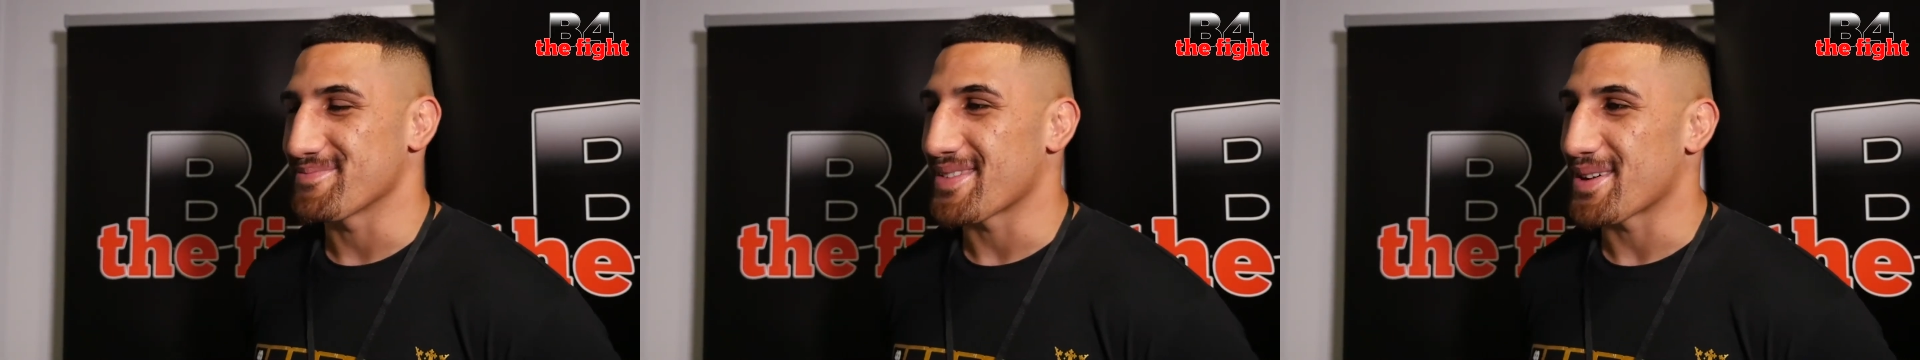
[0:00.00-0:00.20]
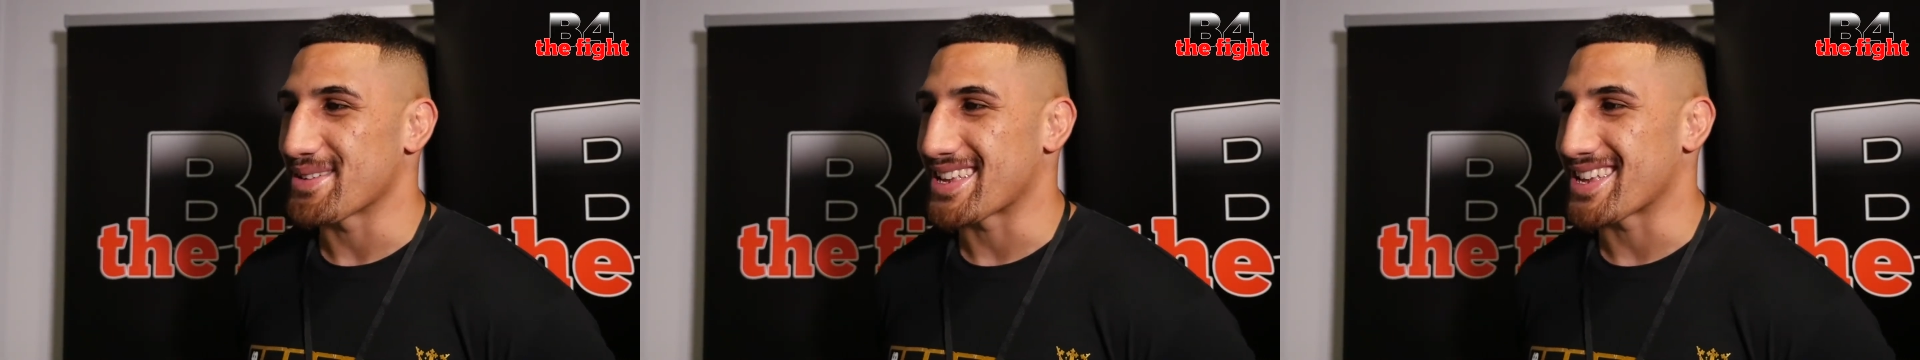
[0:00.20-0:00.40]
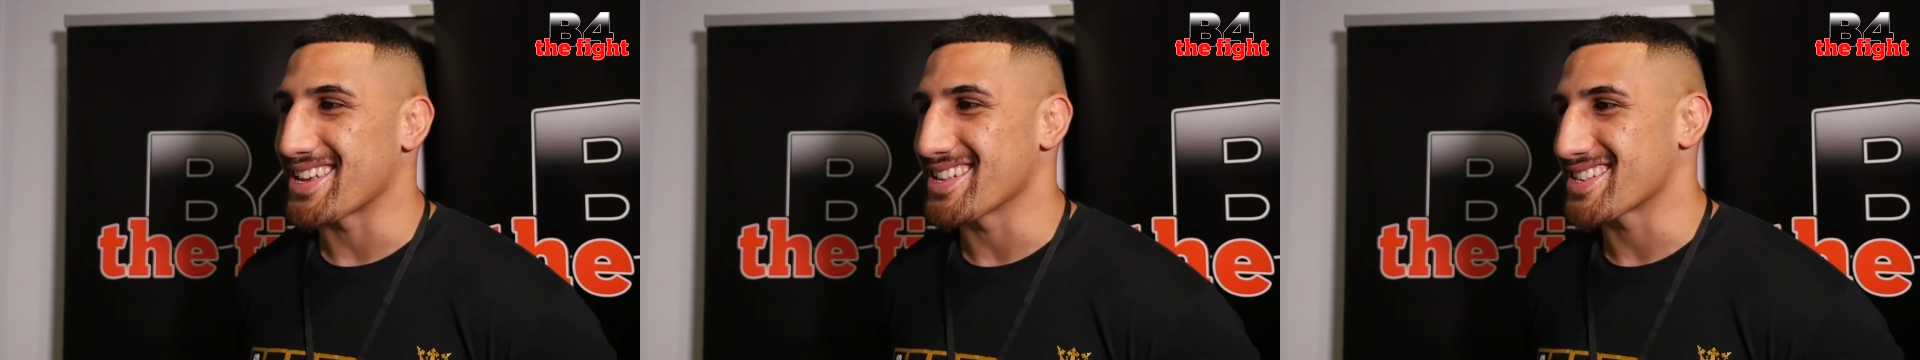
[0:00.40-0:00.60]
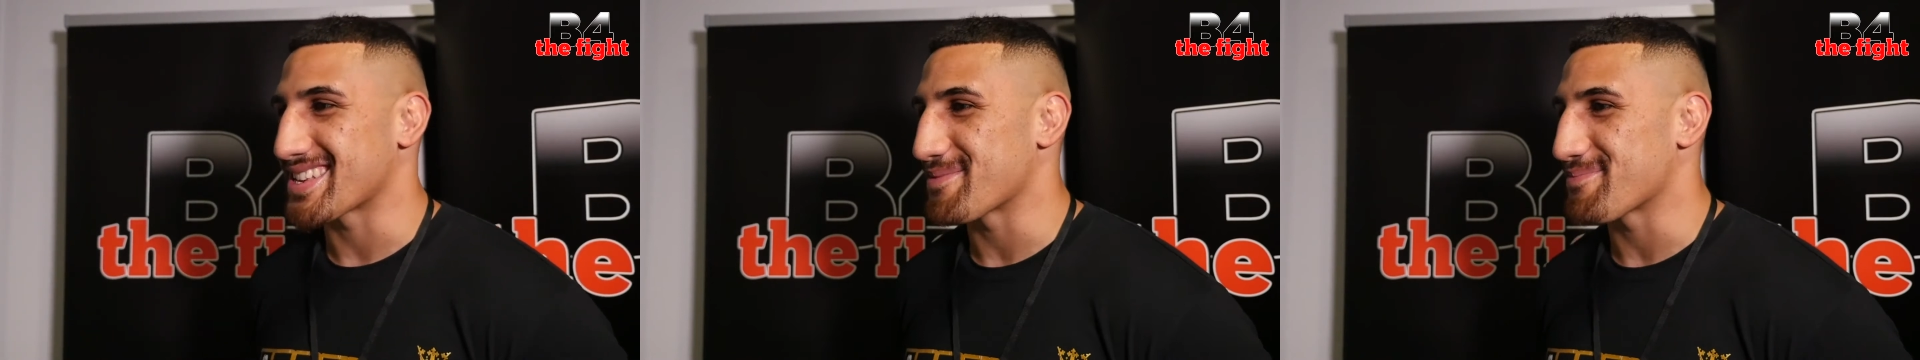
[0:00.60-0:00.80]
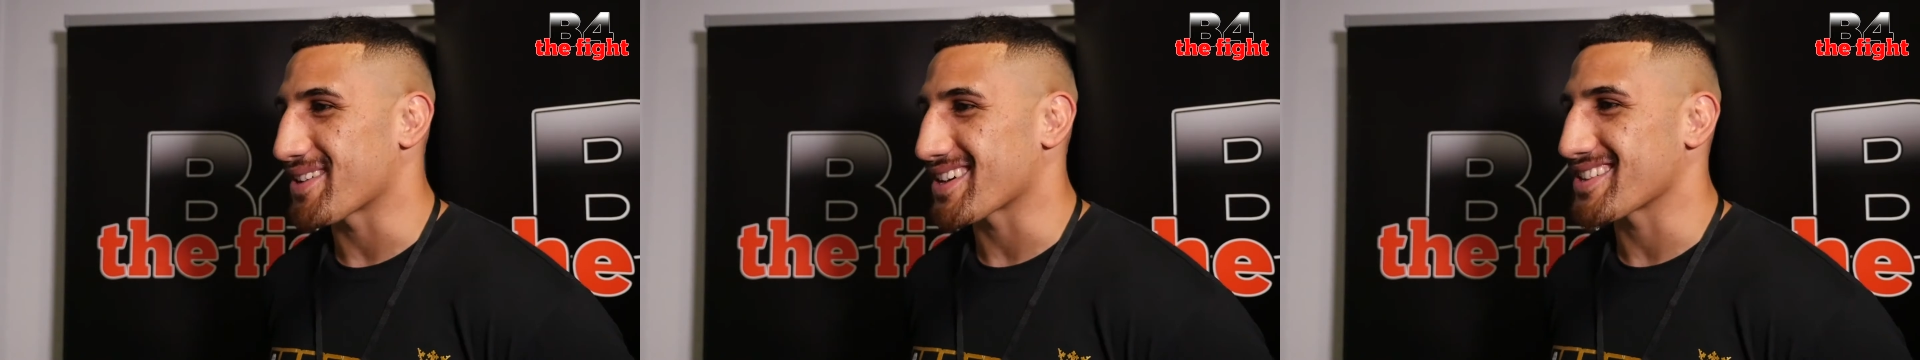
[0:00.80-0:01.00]
I'll be keen to
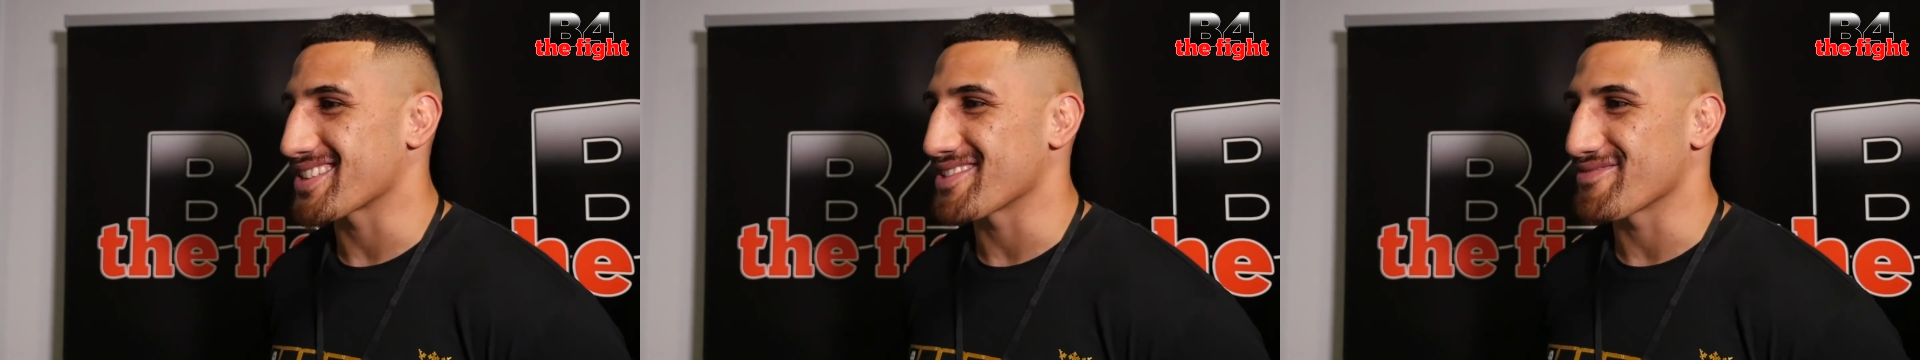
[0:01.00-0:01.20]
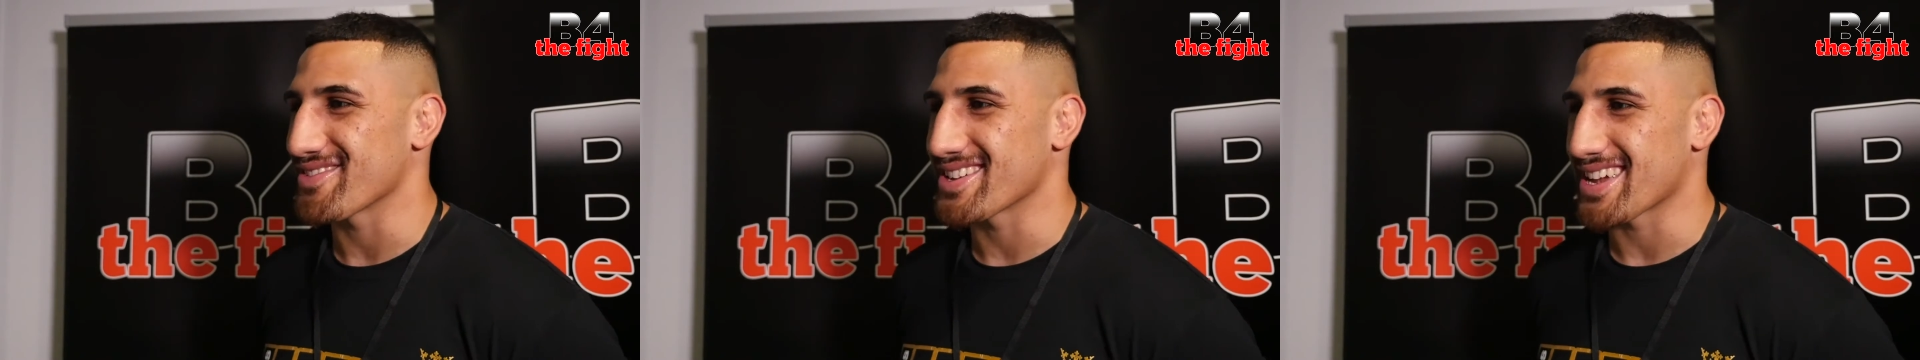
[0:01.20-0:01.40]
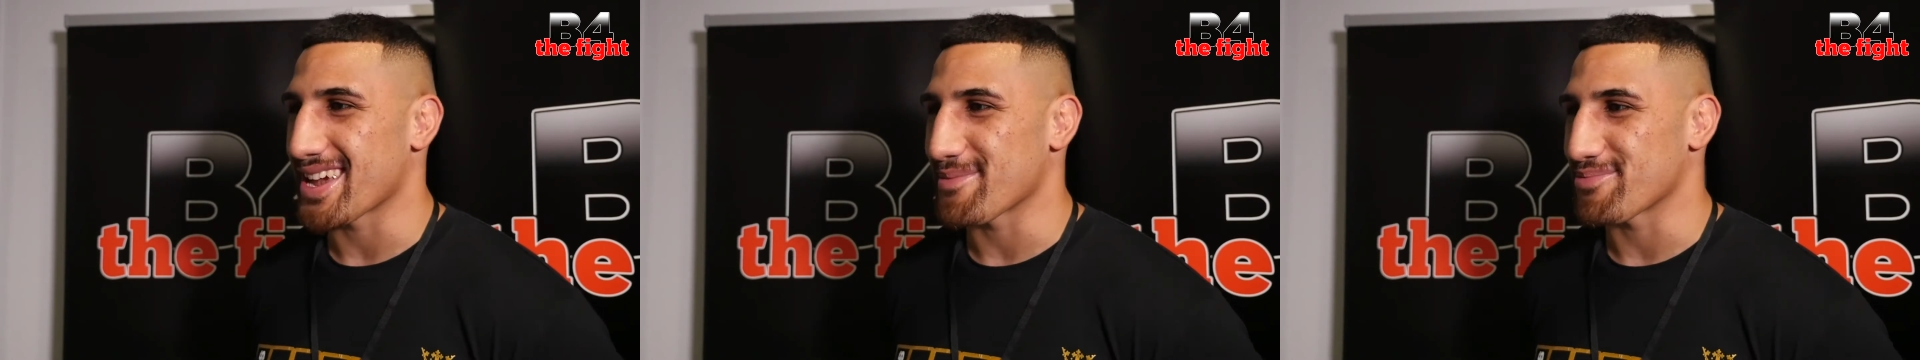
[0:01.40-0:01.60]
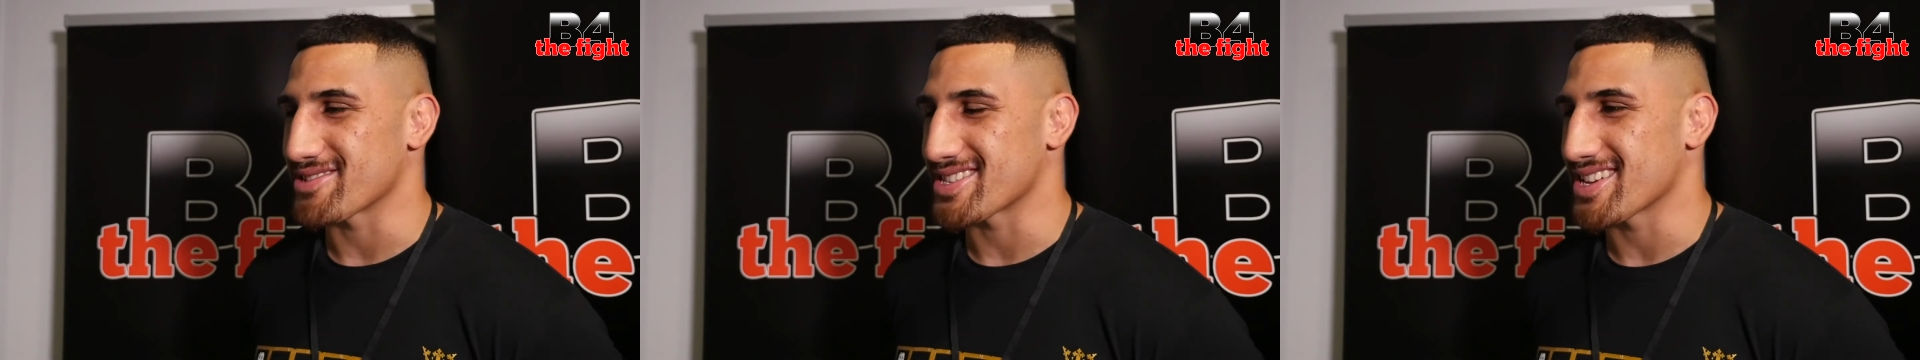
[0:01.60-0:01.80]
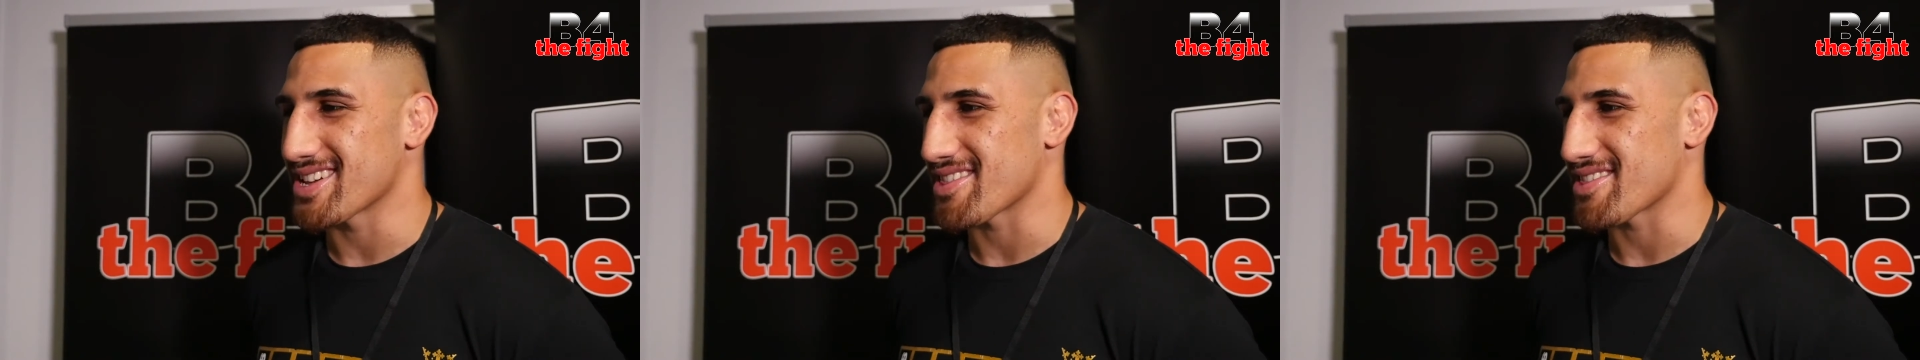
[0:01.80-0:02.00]
get back in the ring April
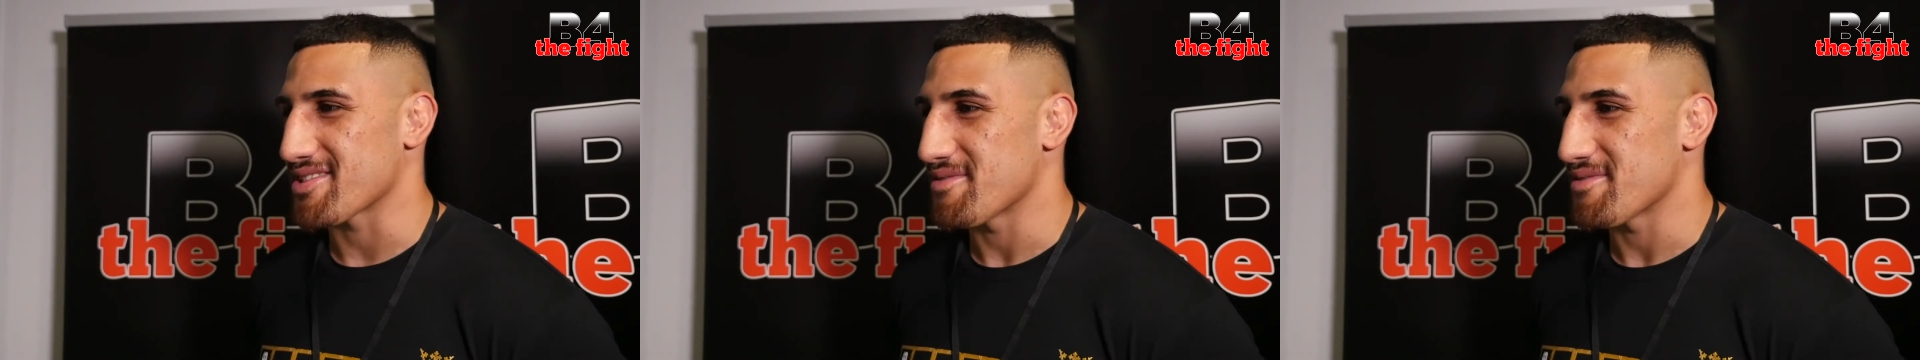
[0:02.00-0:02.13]
10th.